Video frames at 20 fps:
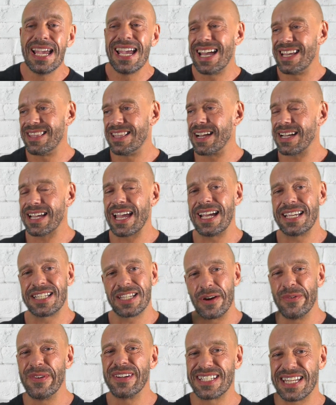In that case,
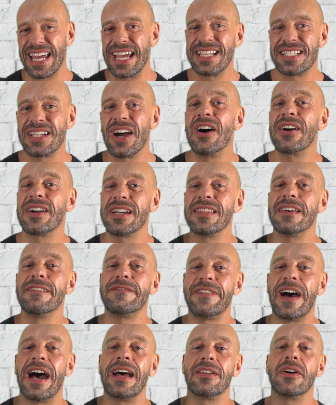I would say target the
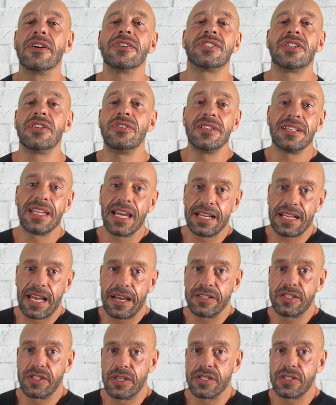fat loss till you get
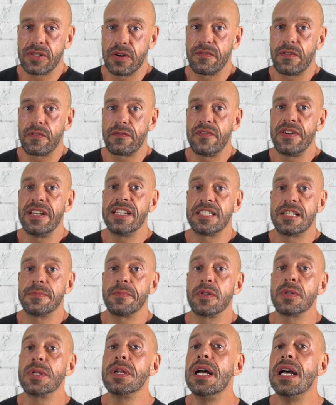down to sort of a
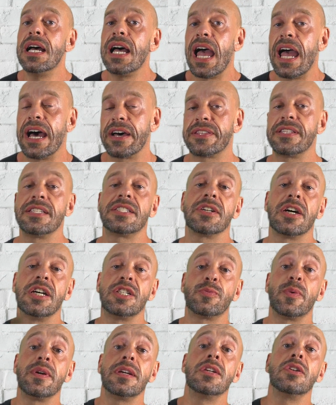reasonable, healthy
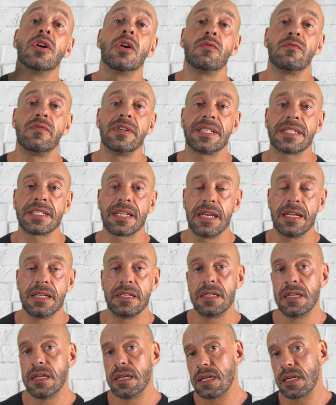size where you're not
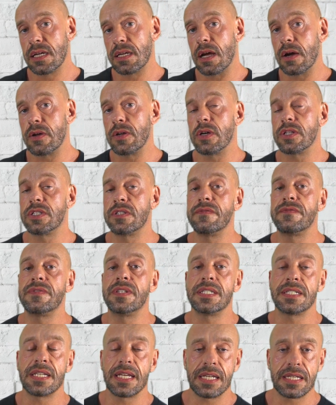risking, lots of
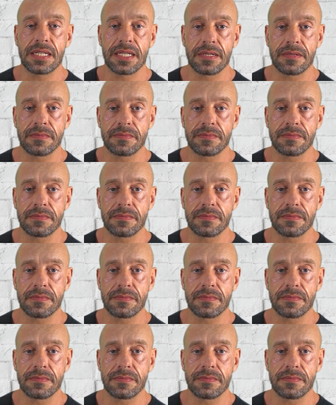disease.